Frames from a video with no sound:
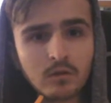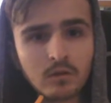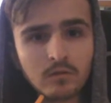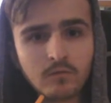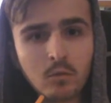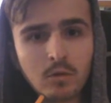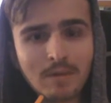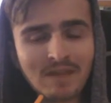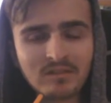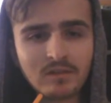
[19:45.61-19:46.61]
Basically, it's a
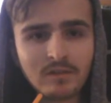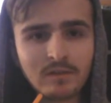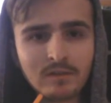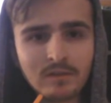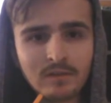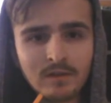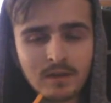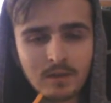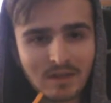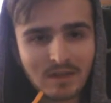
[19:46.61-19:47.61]
machine I use,
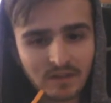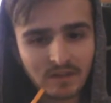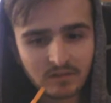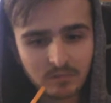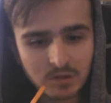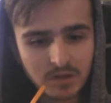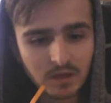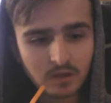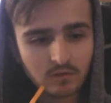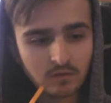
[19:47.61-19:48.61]
I'm supposed to use it every
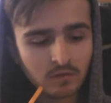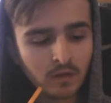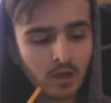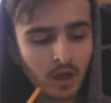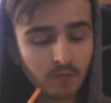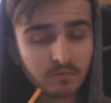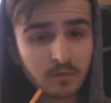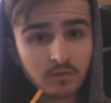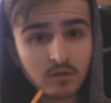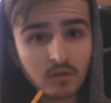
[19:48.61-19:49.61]
night,
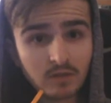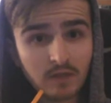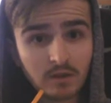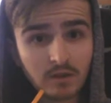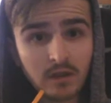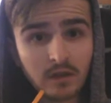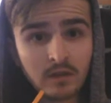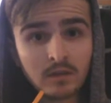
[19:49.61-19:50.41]
according to these doctors, but